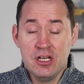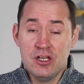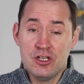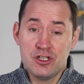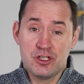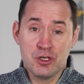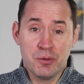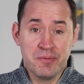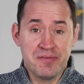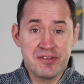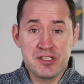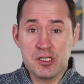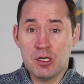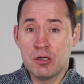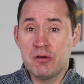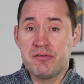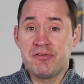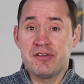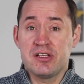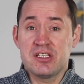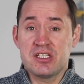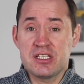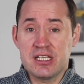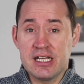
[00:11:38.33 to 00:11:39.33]
Some
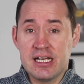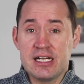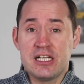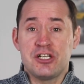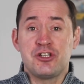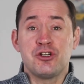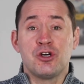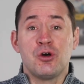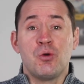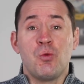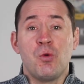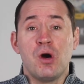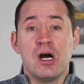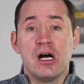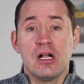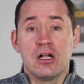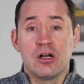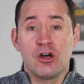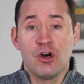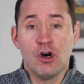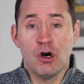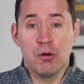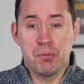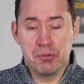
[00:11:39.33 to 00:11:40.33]
photographers, certainly during
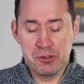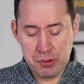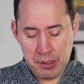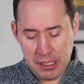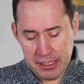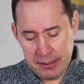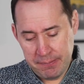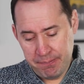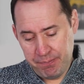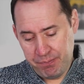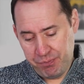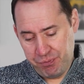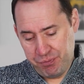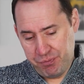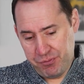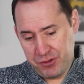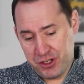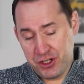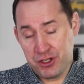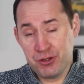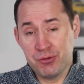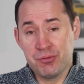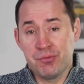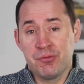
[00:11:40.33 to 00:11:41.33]
World Cups, when
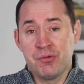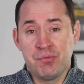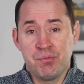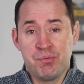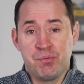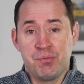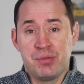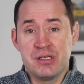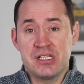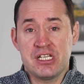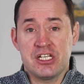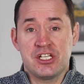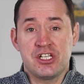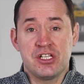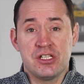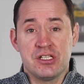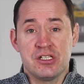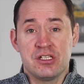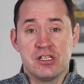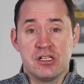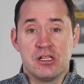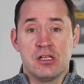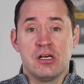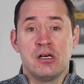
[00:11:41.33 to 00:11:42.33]
shooting
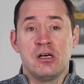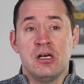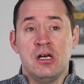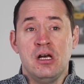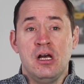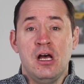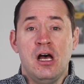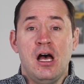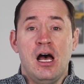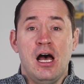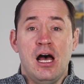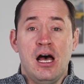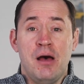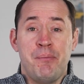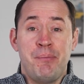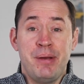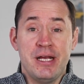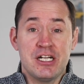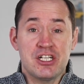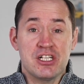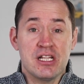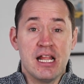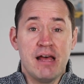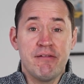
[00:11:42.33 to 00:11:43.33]
positions at the
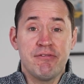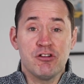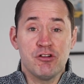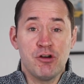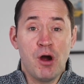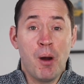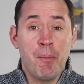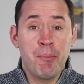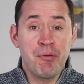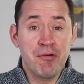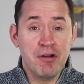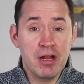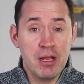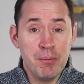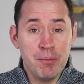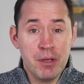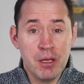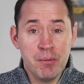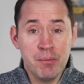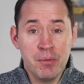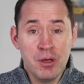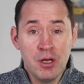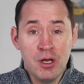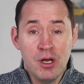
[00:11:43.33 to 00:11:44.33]
pitch level or at a
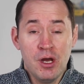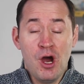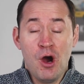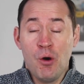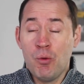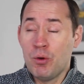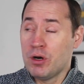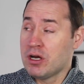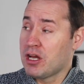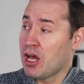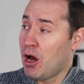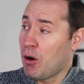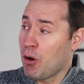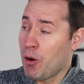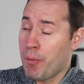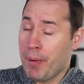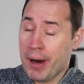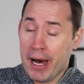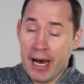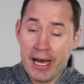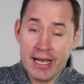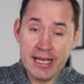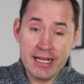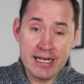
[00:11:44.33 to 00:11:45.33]
premium, will go up
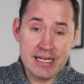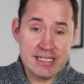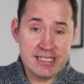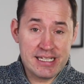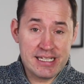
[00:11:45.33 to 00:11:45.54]
high in the